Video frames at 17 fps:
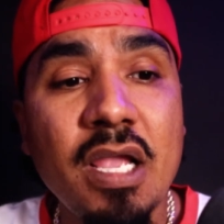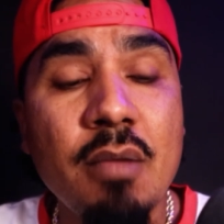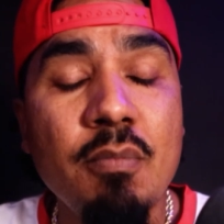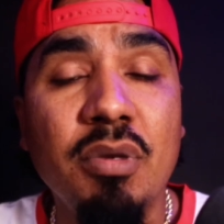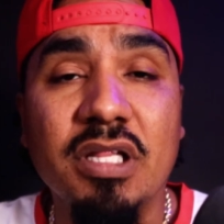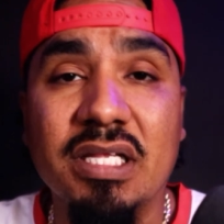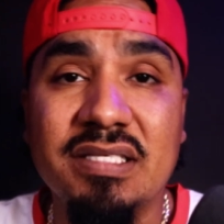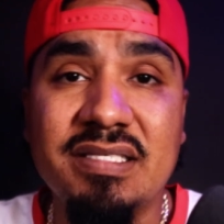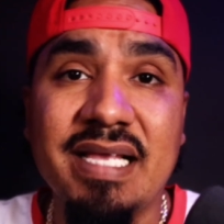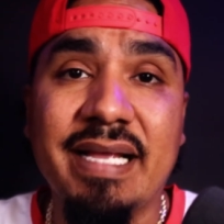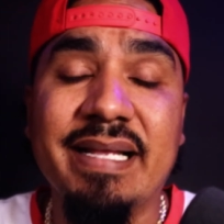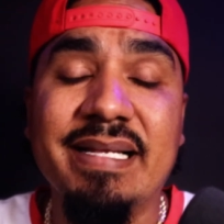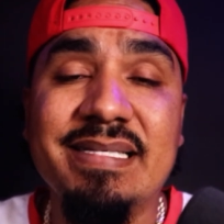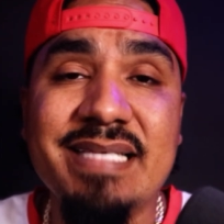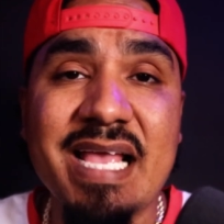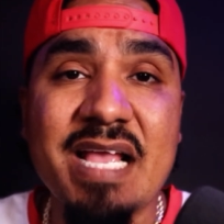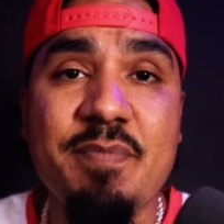But the second
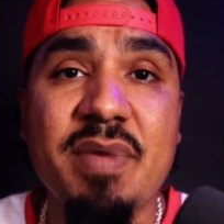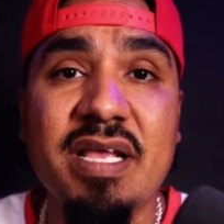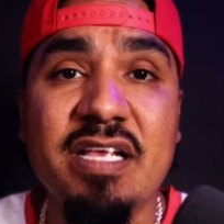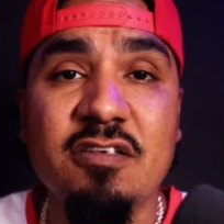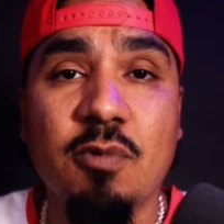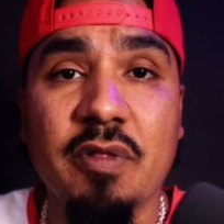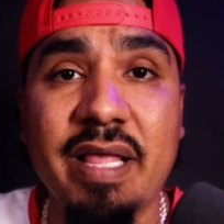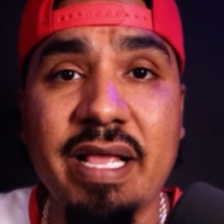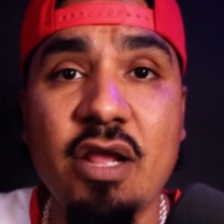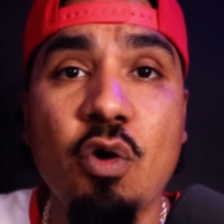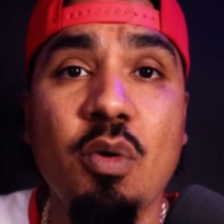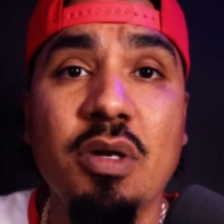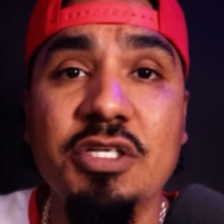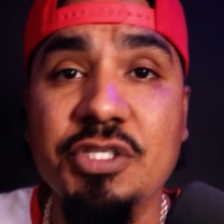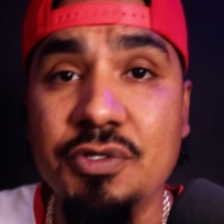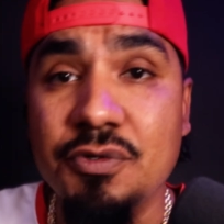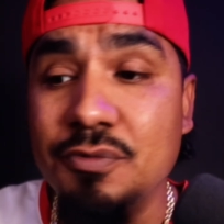segment is where they go
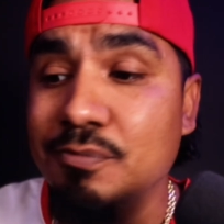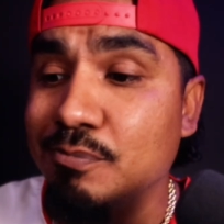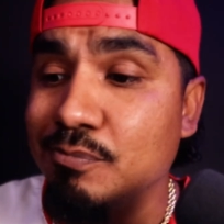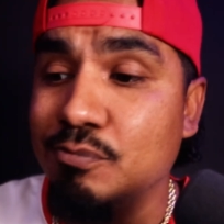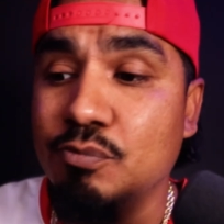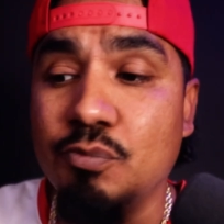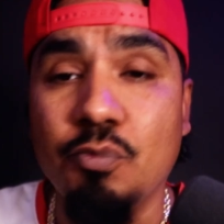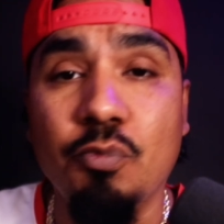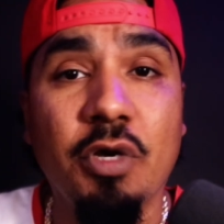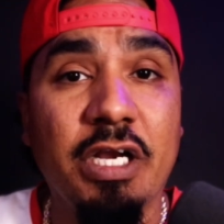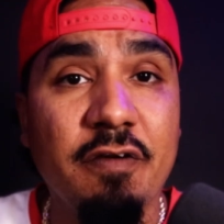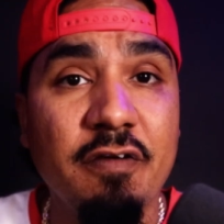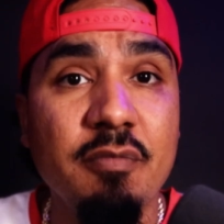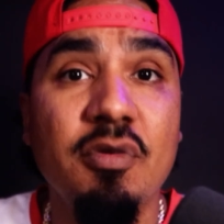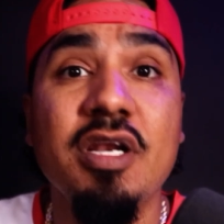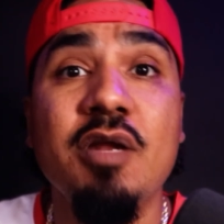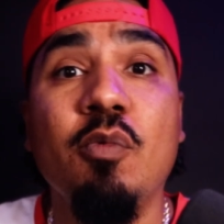into what
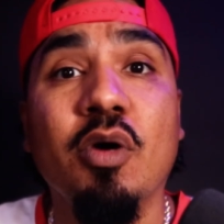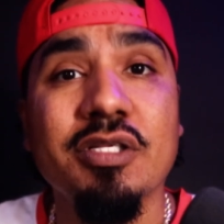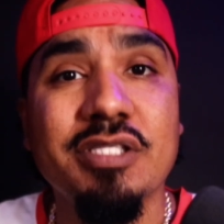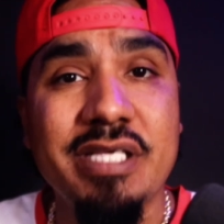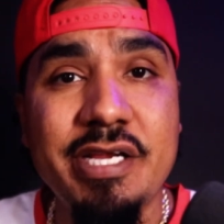everybody wants to